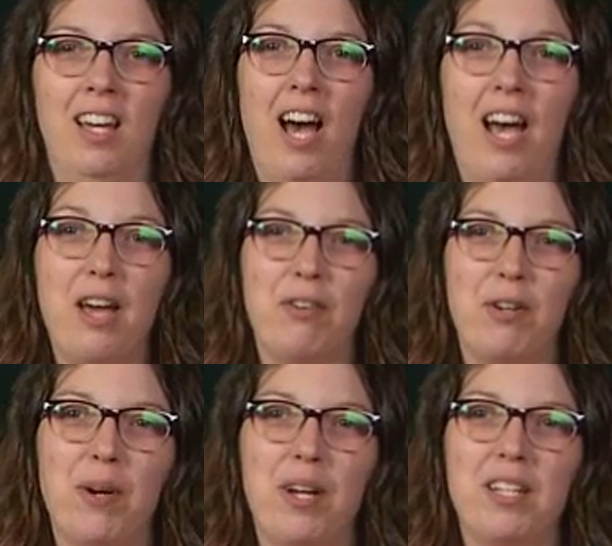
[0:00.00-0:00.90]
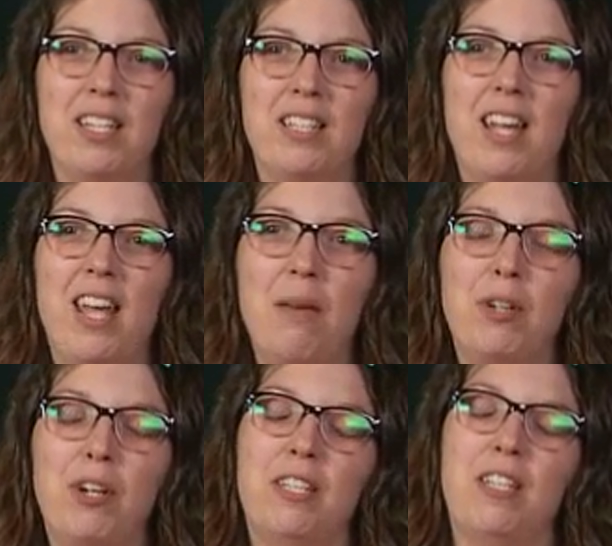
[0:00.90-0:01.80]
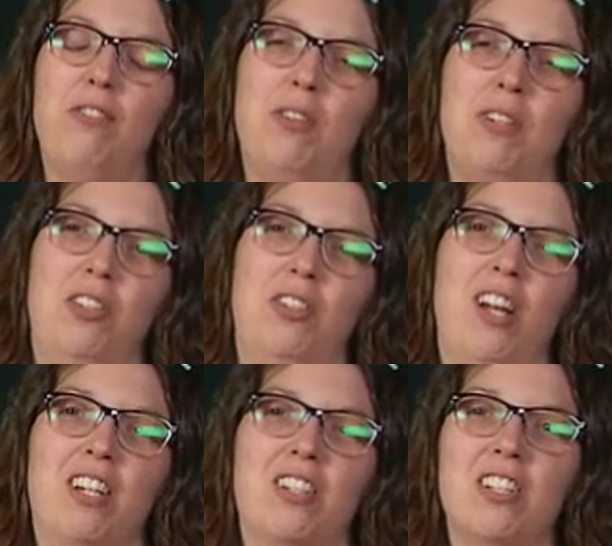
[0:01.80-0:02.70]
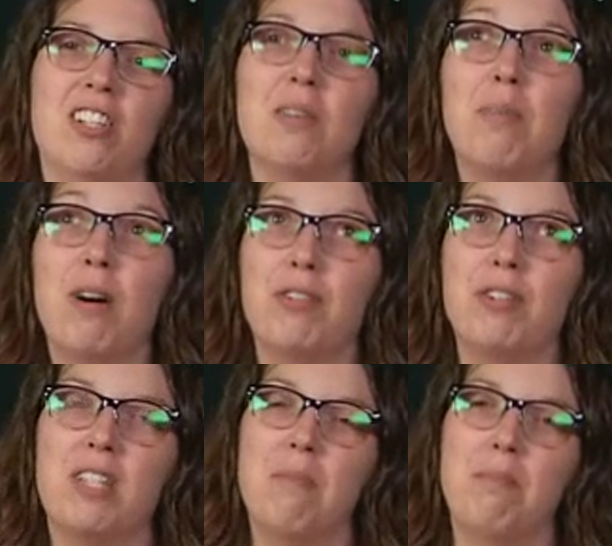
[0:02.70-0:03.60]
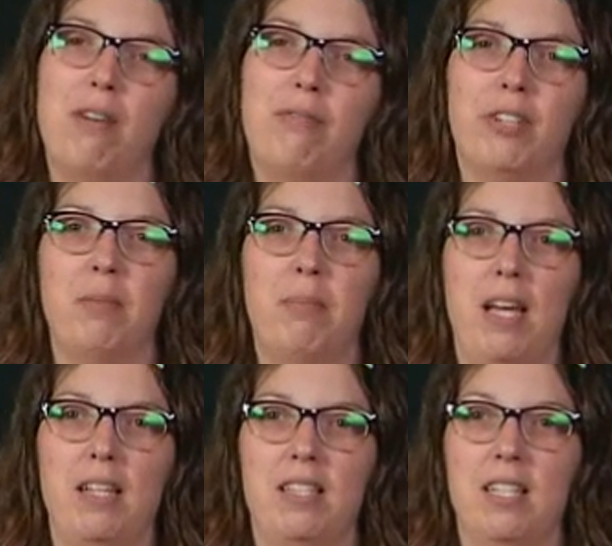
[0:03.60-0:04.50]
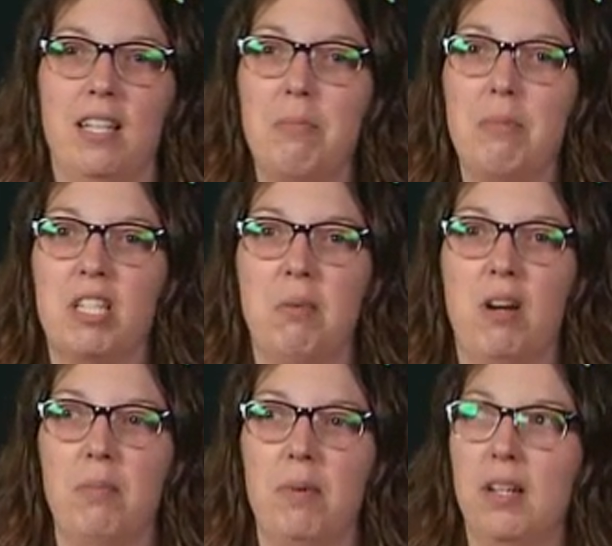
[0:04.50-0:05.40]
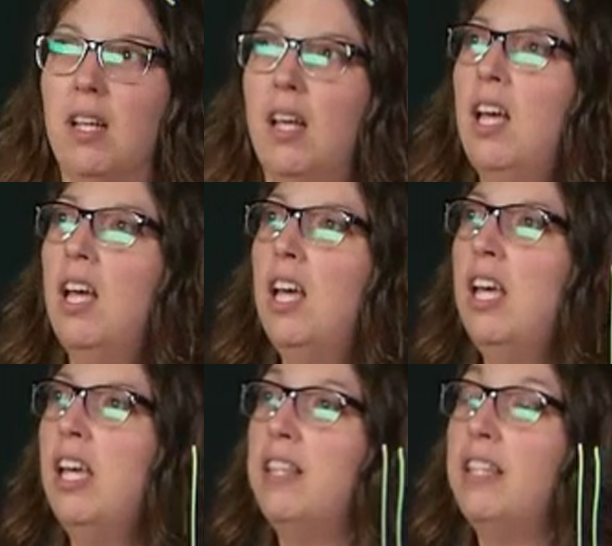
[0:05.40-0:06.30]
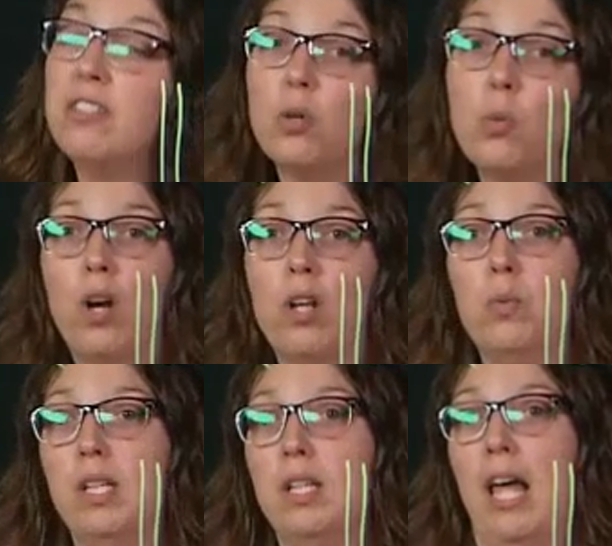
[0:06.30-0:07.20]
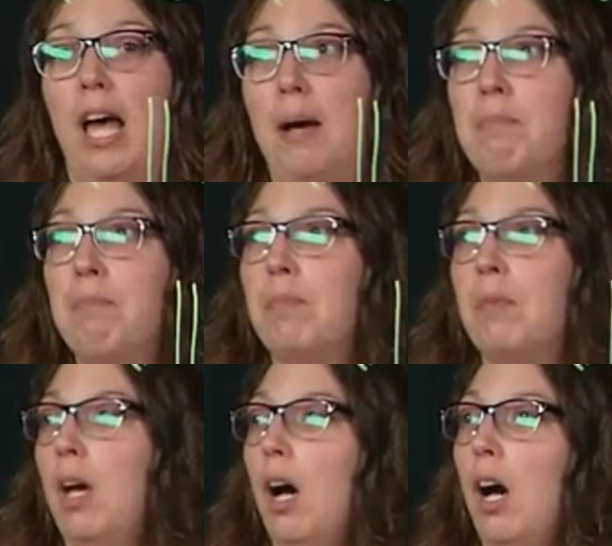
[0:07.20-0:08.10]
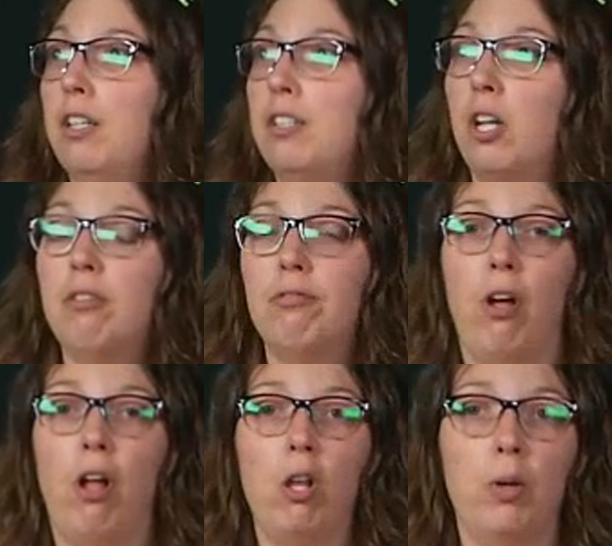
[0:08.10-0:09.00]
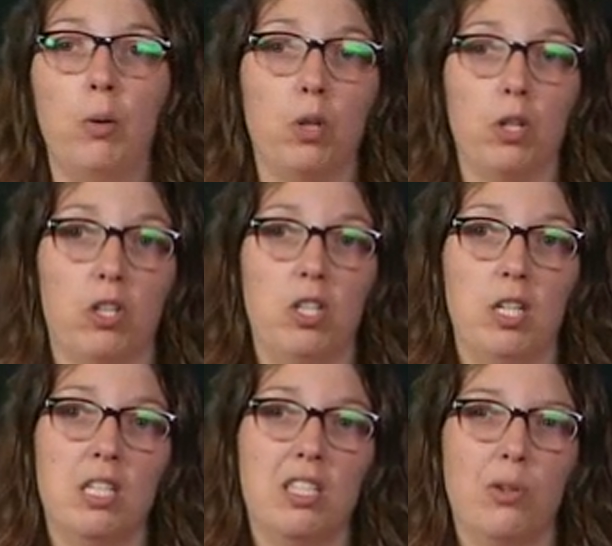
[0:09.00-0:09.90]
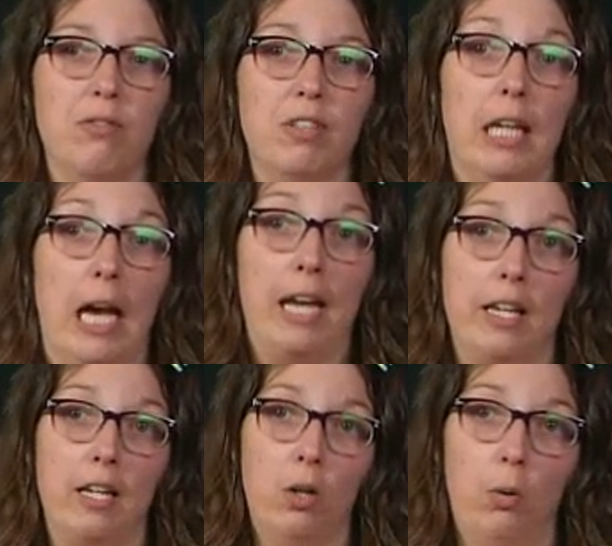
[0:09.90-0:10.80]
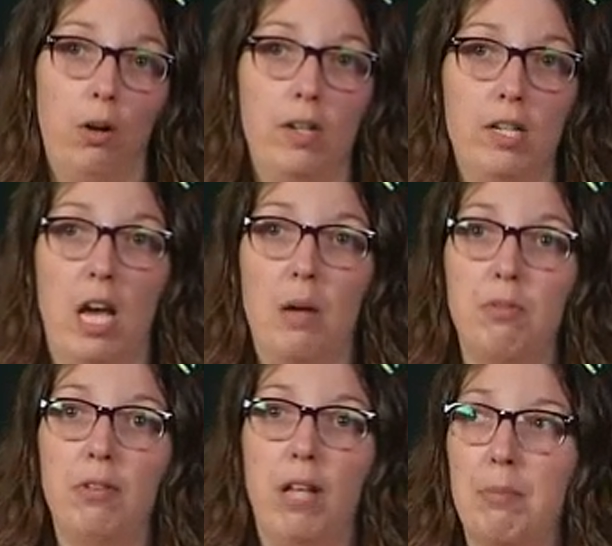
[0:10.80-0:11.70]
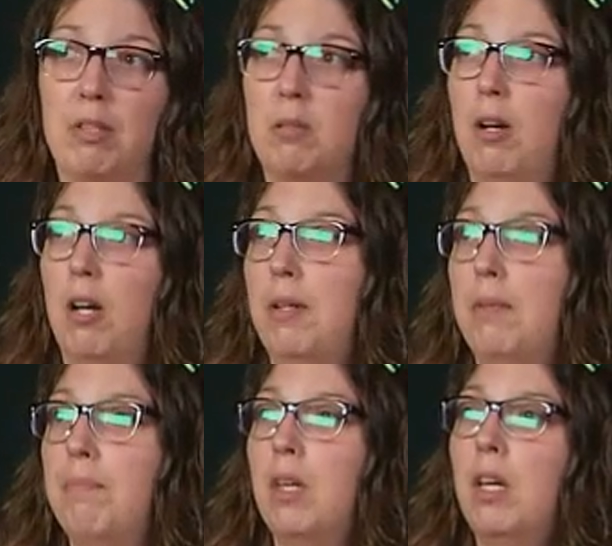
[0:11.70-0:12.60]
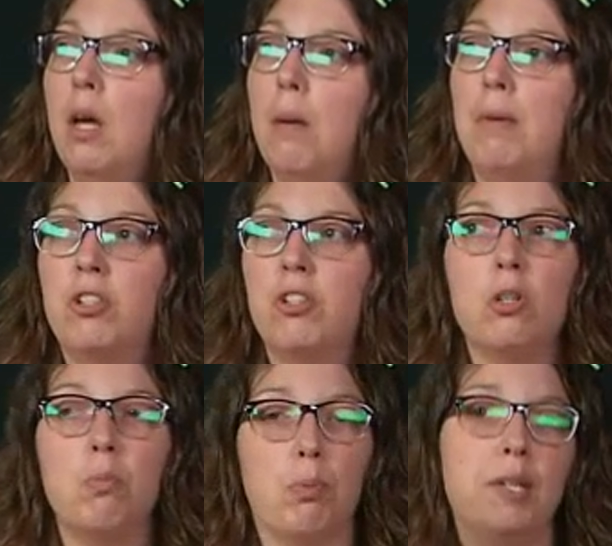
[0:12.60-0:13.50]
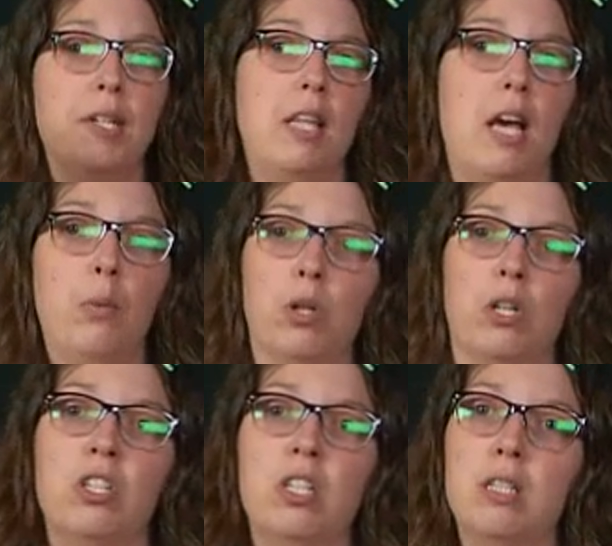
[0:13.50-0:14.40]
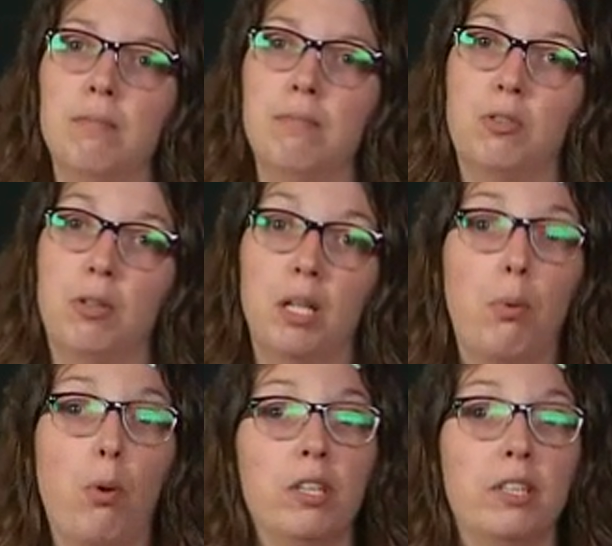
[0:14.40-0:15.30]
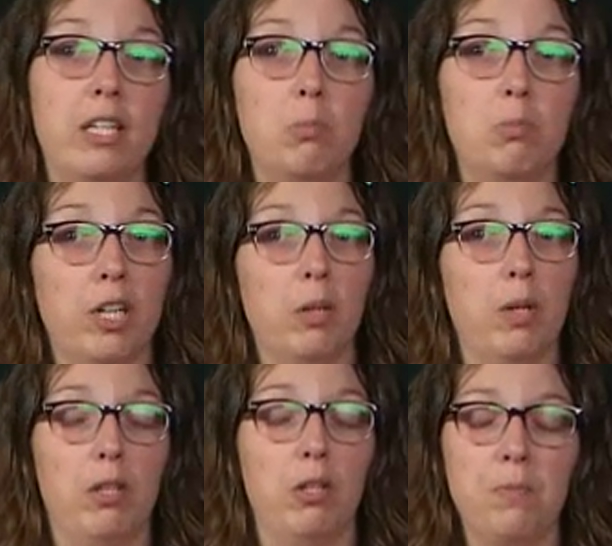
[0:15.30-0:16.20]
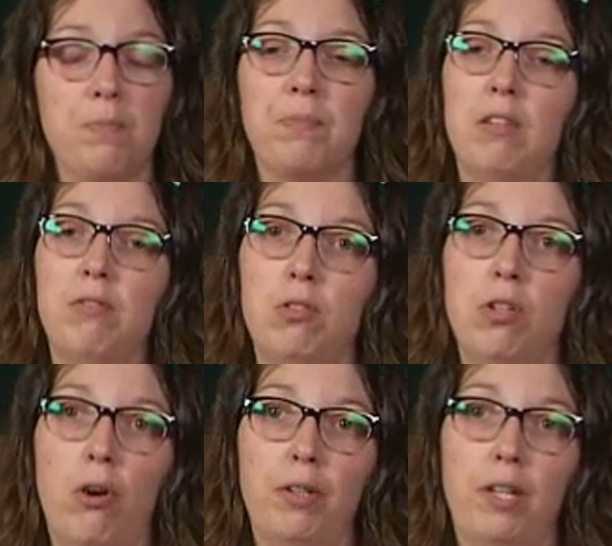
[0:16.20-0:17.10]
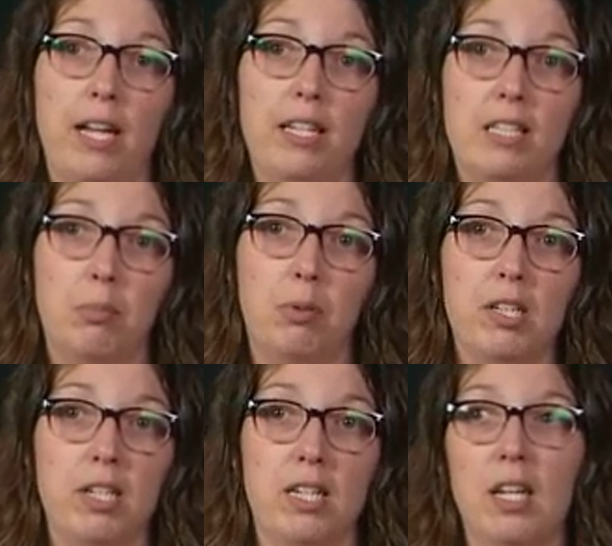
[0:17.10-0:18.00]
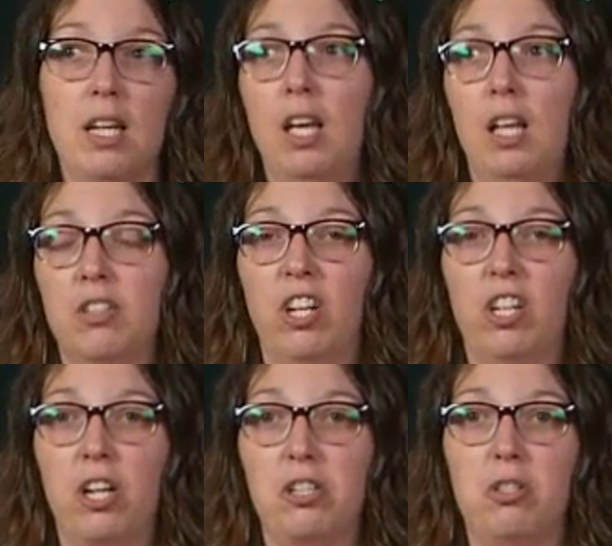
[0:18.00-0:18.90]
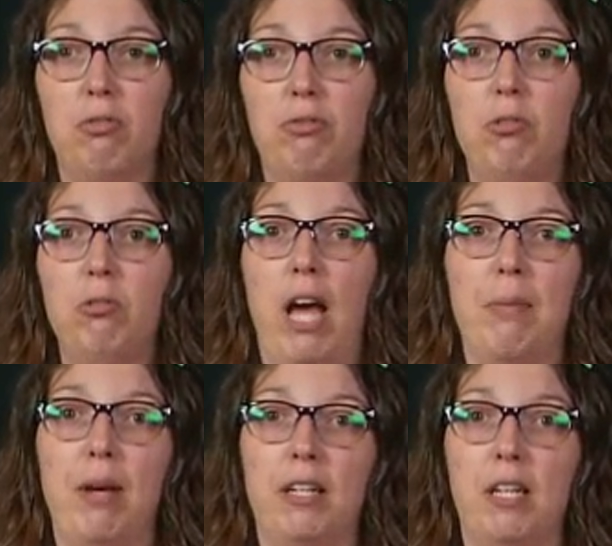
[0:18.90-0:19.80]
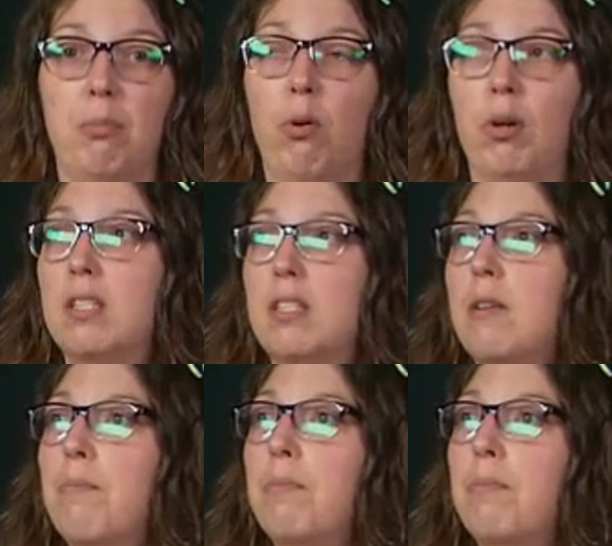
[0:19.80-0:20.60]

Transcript: Hi everyone. Today I'm going to give you an introduction to the buffers and buffer capacity lab experiment. This is a 1-week lab. It's going to follow a worksheet, sort of a guided inquiry type of lab experiment. Make sure you print that worksheet. It's really important that you bring it with you. If you don't and I need to print it, it's going to cost you a few lab etiquette points.